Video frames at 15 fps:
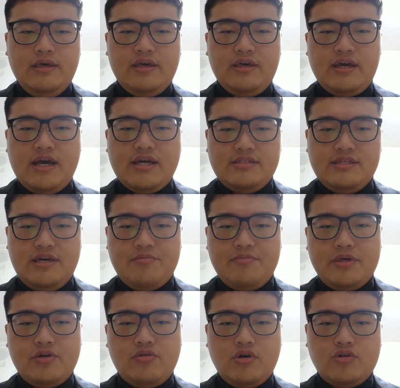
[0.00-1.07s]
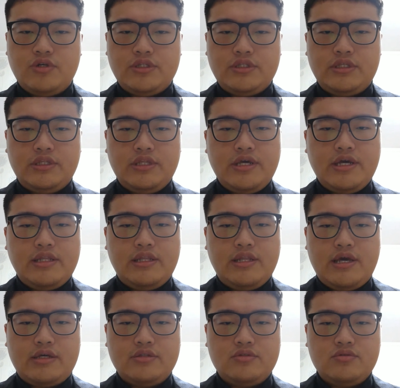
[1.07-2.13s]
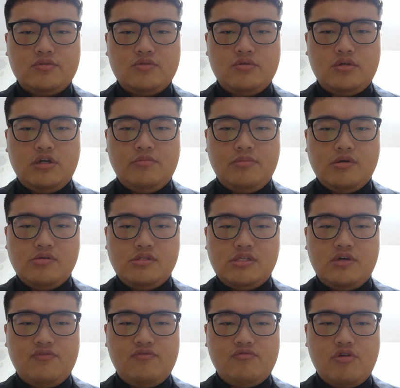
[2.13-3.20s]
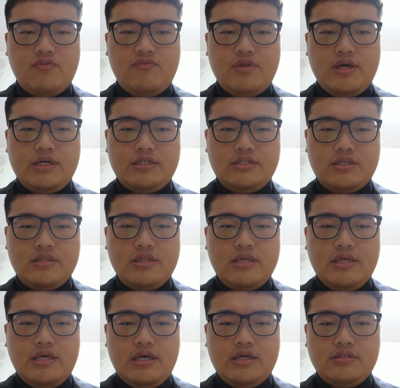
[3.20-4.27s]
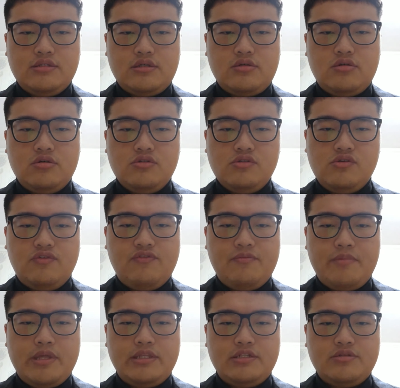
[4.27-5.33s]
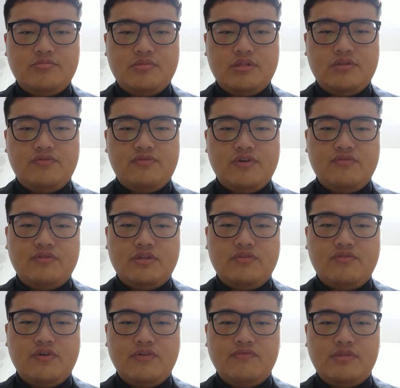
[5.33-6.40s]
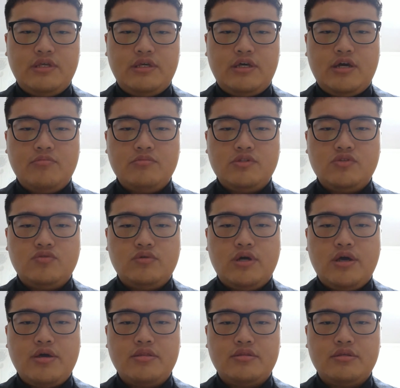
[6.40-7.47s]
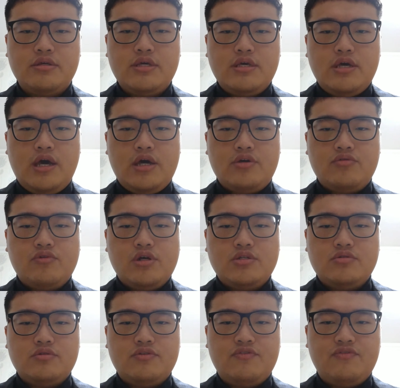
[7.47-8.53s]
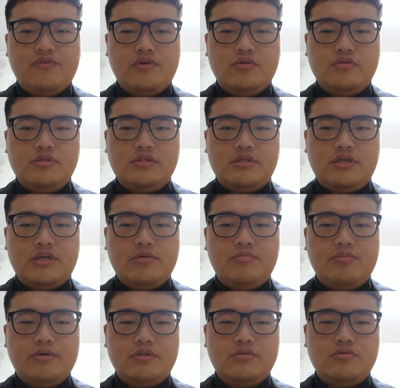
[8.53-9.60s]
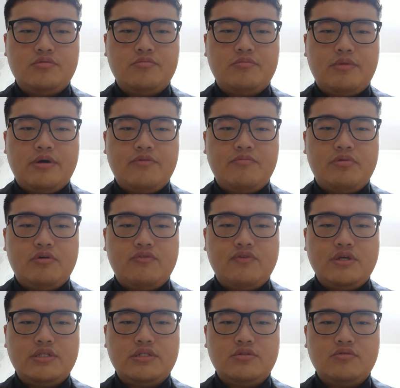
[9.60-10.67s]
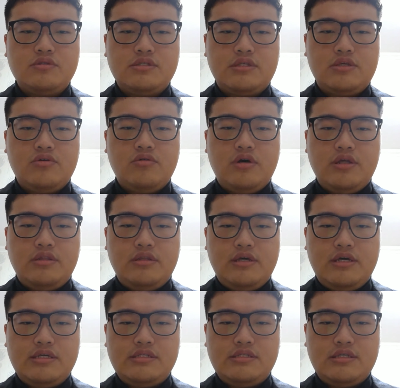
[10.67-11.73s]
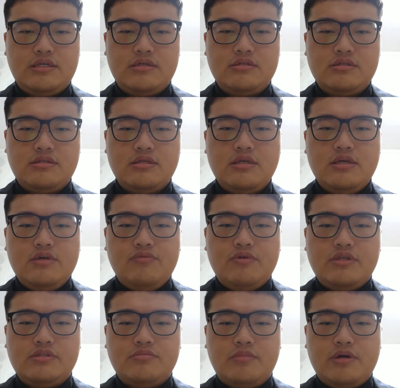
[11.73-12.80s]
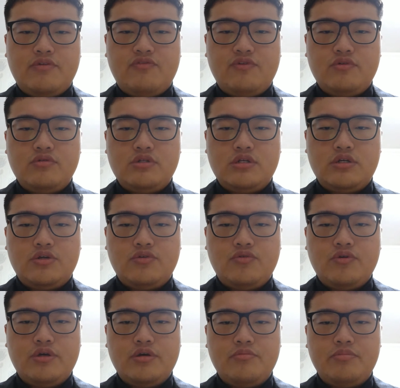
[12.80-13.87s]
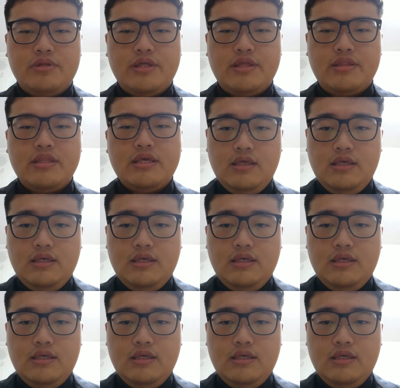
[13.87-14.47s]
Hey guys, I'm Minghua Ruan. Today I'd like to talk about self-reflection. As the course of management 50-50 comes to an end, I gradually feel the gap between my professional skill and ethics with my future career plan.